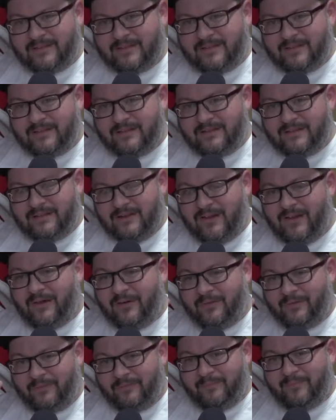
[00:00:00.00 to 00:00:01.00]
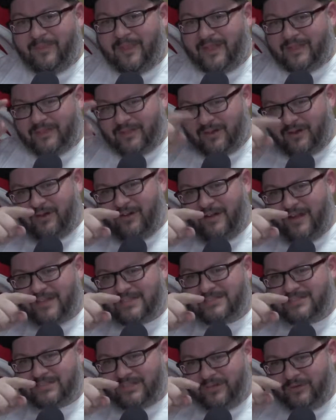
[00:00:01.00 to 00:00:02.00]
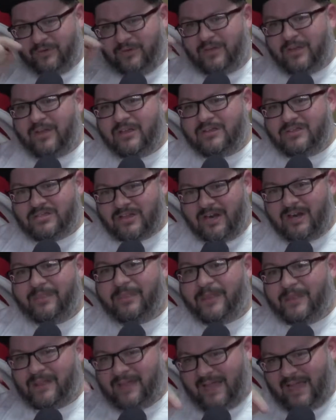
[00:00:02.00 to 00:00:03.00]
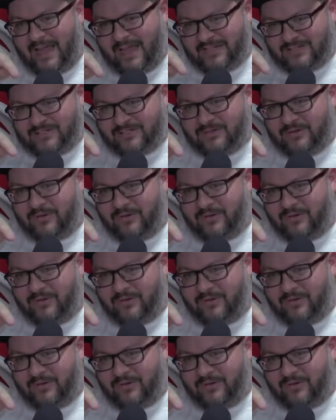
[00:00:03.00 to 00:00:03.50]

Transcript: No, not the car next to you. Jonathan Castro.